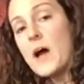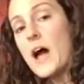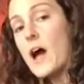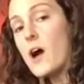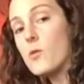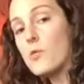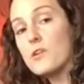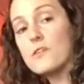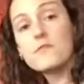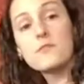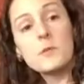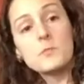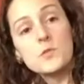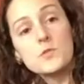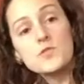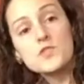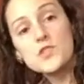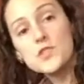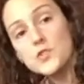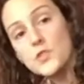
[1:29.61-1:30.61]
power from
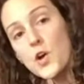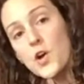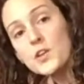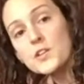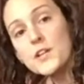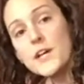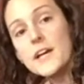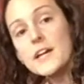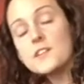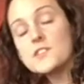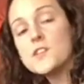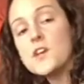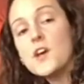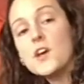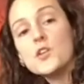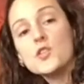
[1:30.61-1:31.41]
those strong legs,